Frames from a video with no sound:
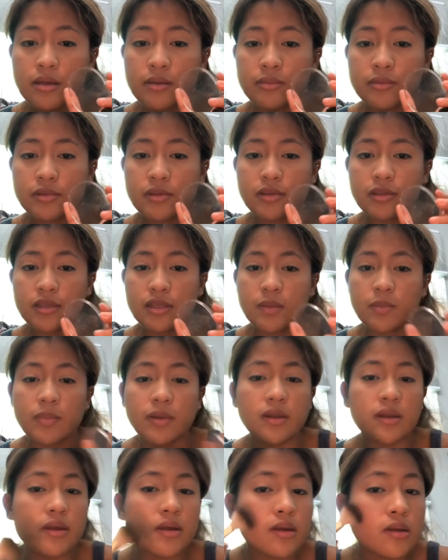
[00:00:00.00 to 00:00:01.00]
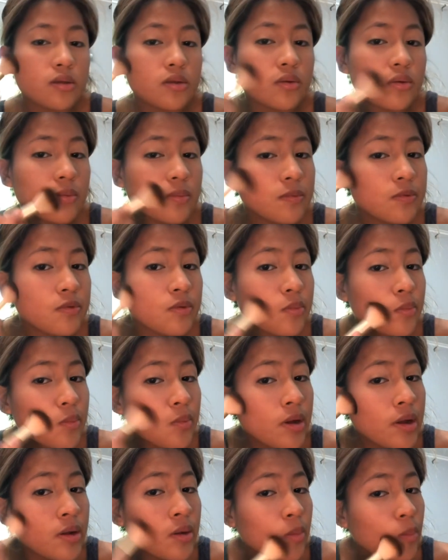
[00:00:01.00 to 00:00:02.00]
Just dipping it into it with a
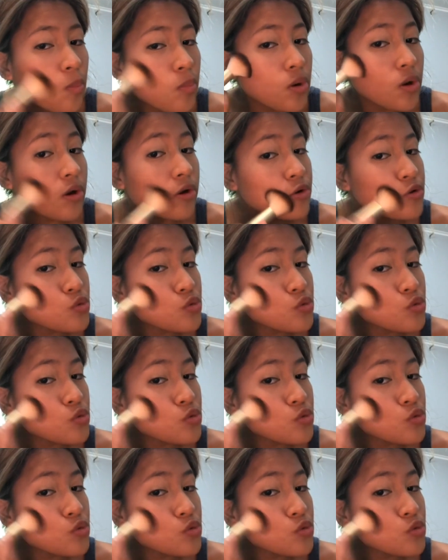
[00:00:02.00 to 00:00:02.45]
random brush.